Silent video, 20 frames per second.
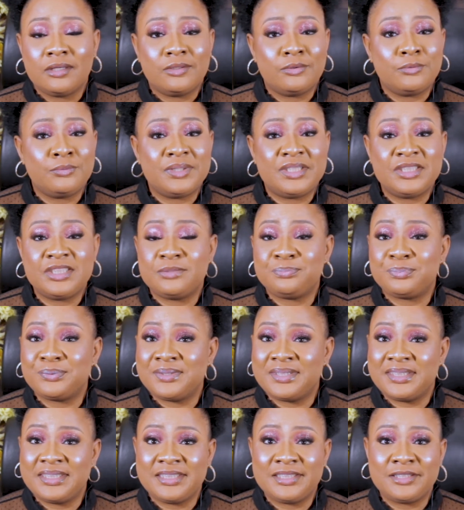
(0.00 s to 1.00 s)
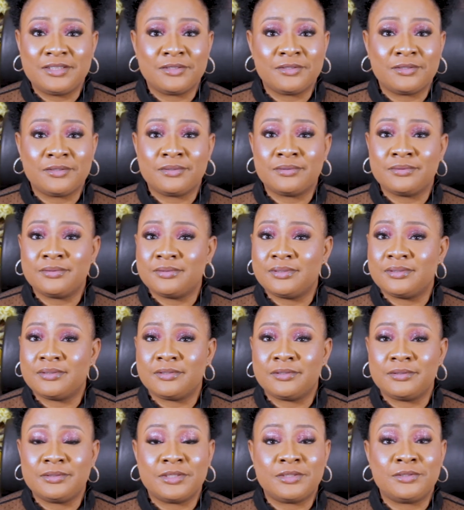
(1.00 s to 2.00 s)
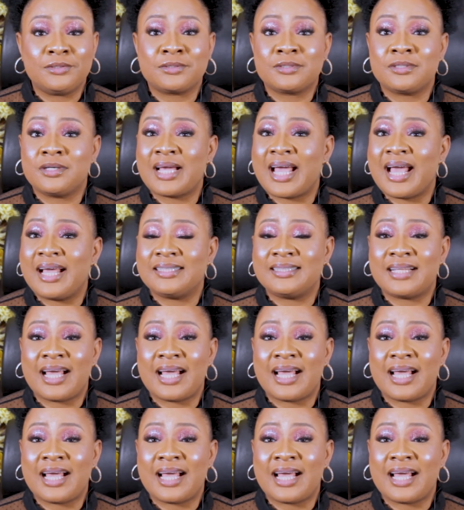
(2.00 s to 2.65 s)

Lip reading: With this procedure, your doctor can